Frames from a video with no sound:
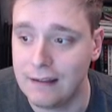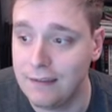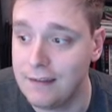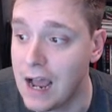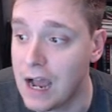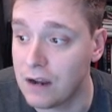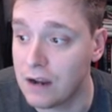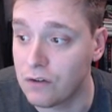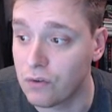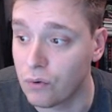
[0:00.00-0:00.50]

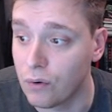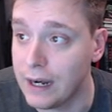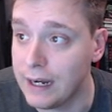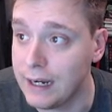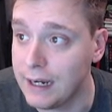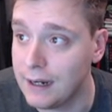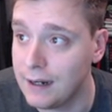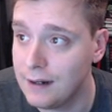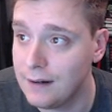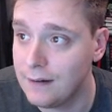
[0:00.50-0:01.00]
not
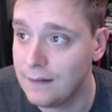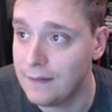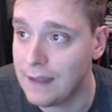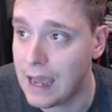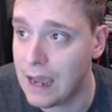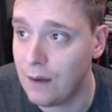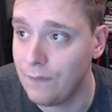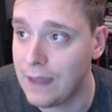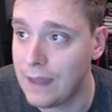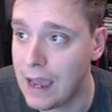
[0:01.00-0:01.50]
great.
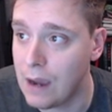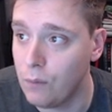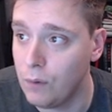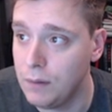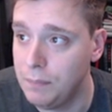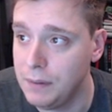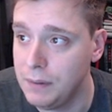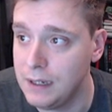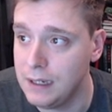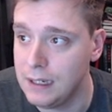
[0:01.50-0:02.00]
That
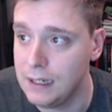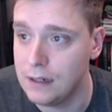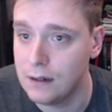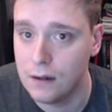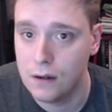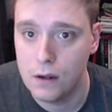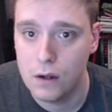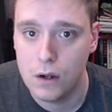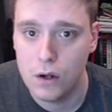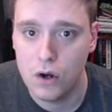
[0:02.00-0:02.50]
would
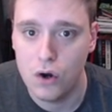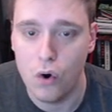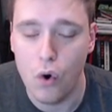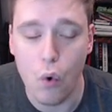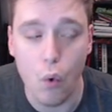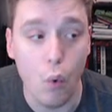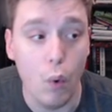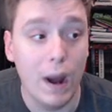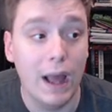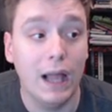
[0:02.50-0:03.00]
be
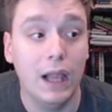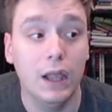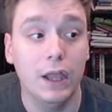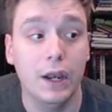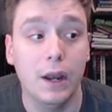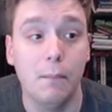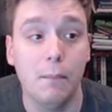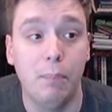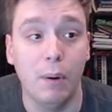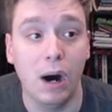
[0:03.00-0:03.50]
well
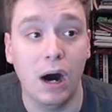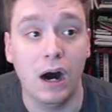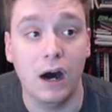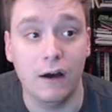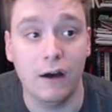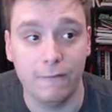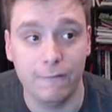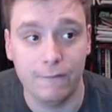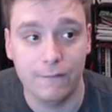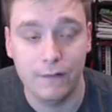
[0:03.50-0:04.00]
and
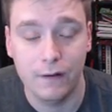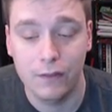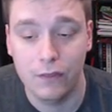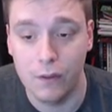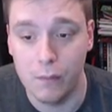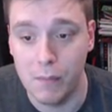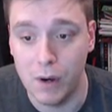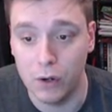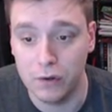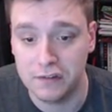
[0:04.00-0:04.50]
above
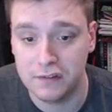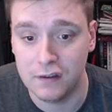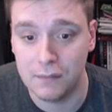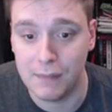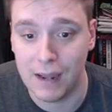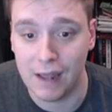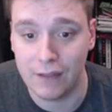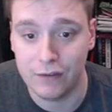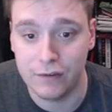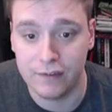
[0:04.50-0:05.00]
the most in
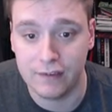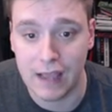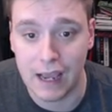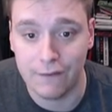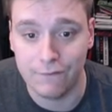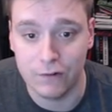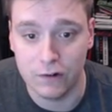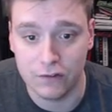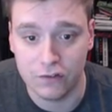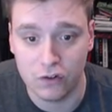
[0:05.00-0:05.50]
Matthew
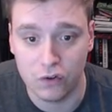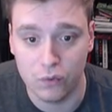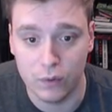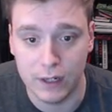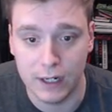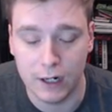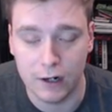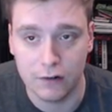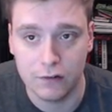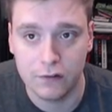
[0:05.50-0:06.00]
Stafford's
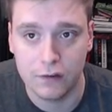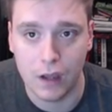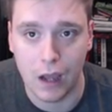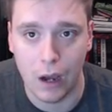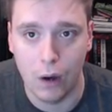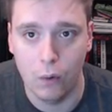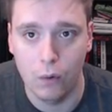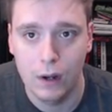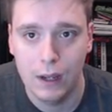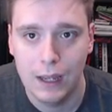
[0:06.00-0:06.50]
career.
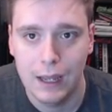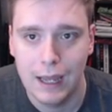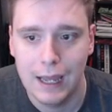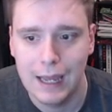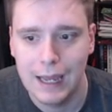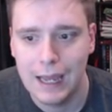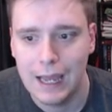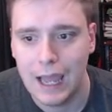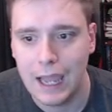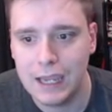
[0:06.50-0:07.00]
So,
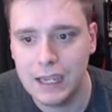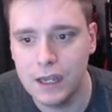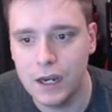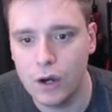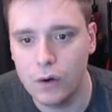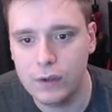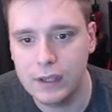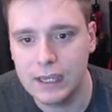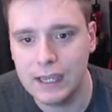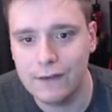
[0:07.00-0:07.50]
you
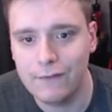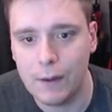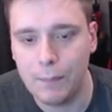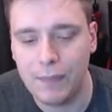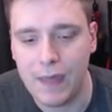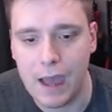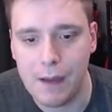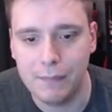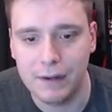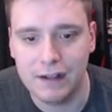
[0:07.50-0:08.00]
know, you give up
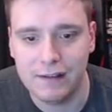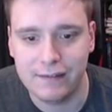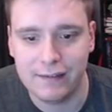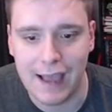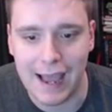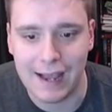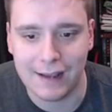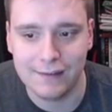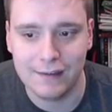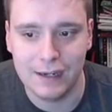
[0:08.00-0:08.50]
that many
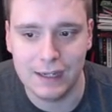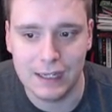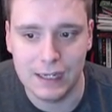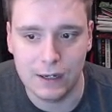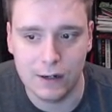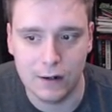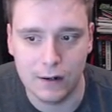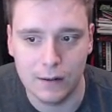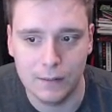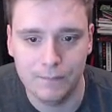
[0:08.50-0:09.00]
sacks in a
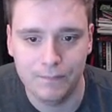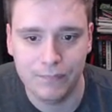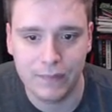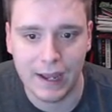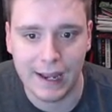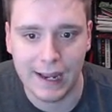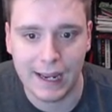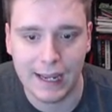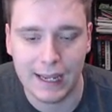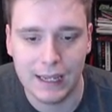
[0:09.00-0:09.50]
year,
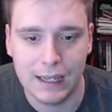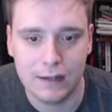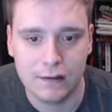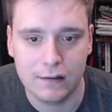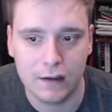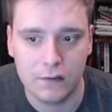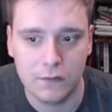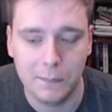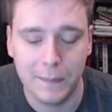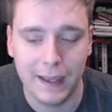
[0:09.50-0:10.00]
it
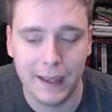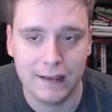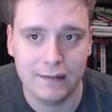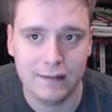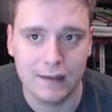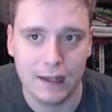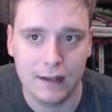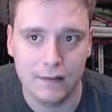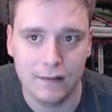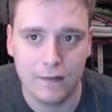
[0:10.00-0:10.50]
does make
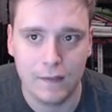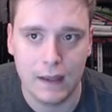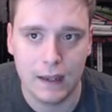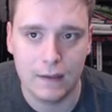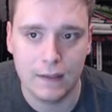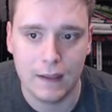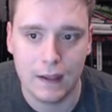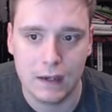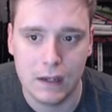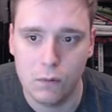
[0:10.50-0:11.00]
sense
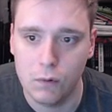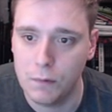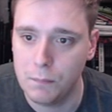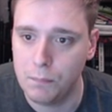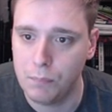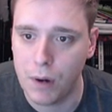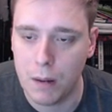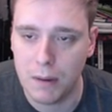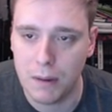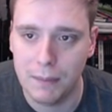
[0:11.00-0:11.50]
that he
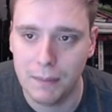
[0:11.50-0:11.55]
would probably be